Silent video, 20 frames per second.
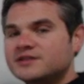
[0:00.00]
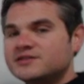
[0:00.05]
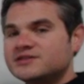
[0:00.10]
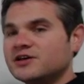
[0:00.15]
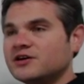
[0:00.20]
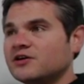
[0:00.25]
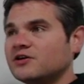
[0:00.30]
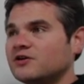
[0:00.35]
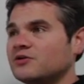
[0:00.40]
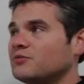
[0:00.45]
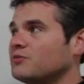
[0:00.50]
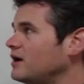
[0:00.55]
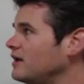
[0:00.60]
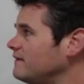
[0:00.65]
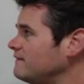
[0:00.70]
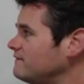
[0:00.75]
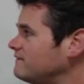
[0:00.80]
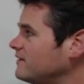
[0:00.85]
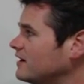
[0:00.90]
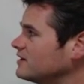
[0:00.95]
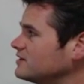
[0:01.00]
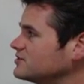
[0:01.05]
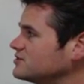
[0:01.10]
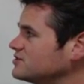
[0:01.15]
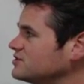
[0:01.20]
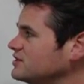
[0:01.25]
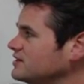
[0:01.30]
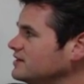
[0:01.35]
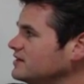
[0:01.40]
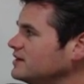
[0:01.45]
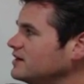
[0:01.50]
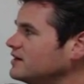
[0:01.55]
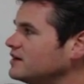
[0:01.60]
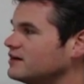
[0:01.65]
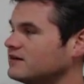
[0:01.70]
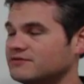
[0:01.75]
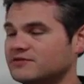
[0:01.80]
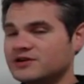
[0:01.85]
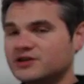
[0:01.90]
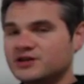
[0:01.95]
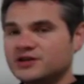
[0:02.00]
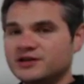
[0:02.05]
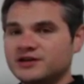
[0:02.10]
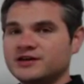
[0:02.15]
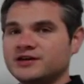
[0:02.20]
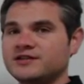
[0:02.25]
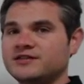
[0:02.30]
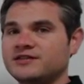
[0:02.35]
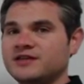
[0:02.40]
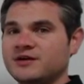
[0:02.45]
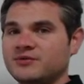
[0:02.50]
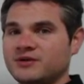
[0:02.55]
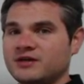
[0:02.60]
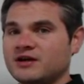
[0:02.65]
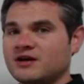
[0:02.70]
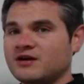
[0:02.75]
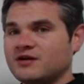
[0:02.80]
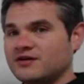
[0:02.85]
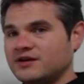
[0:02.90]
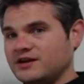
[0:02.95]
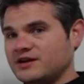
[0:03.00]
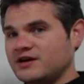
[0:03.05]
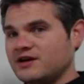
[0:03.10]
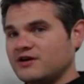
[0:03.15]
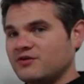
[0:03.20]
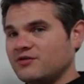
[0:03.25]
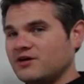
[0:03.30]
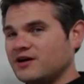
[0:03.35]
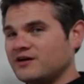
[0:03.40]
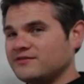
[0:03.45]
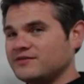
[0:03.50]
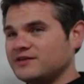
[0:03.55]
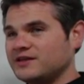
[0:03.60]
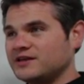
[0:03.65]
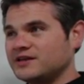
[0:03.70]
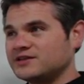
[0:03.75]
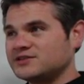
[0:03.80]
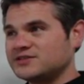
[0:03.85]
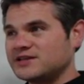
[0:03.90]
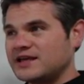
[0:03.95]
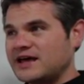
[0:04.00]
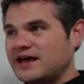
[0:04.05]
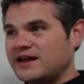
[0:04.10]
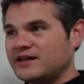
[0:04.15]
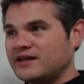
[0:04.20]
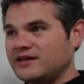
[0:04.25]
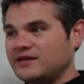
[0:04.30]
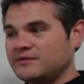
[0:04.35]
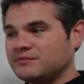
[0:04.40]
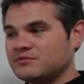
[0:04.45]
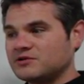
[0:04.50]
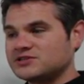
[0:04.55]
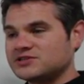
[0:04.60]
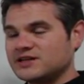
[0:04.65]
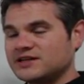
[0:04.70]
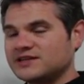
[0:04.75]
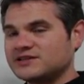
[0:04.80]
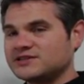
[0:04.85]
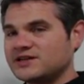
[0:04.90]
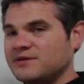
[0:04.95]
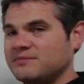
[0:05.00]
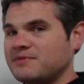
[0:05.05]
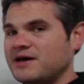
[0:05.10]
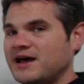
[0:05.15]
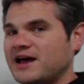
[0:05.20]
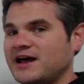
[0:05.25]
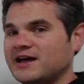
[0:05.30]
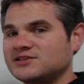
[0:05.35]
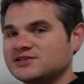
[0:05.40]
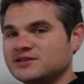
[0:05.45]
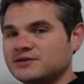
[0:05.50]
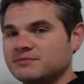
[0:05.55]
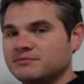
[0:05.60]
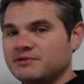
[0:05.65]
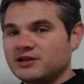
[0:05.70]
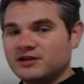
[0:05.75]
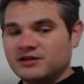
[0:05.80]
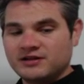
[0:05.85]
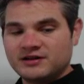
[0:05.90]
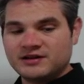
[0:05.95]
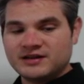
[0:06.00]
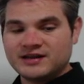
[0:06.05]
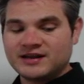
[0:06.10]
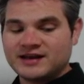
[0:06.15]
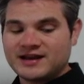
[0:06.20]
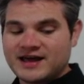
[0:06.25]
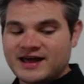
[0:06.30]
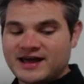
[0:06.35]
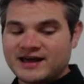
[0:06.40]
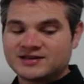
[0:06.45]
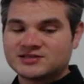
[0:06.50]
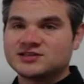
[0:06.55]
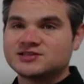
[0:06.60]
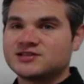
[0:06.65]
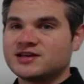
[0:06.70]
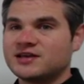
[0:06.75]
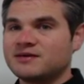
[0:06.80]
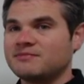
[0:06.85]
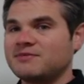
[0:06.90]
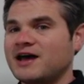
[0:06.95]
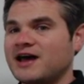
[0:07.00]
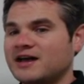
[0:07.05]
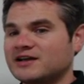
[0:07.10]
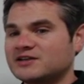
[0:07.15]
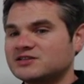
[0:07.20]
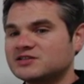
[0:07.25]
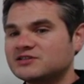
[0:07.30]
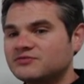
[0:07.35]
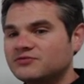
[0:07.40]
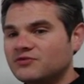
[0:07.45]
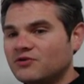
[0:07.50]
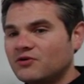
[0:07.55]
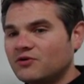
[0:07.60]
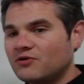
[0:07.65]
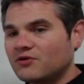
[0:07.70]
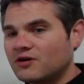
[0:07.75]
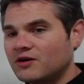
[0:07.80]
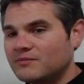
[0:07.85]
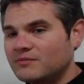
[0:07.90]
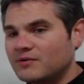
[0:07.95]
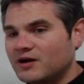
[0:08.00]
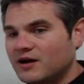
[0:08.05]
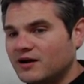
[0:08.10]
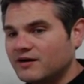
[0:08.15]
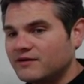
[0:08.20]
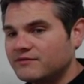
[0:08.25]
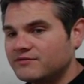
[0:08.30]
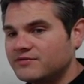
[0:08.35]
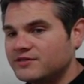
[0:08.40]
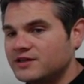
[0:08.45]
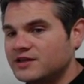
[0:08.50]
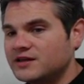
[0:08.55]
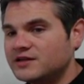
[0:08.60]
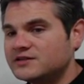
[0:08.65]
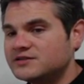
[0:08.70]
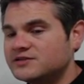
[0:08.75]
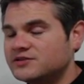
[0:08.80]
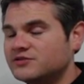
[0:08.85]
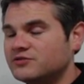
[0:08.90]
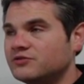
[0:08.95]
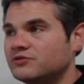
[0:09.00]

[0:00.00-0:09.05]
So one function of could that we already know of is that it presents a past ability. It acts as a past form of the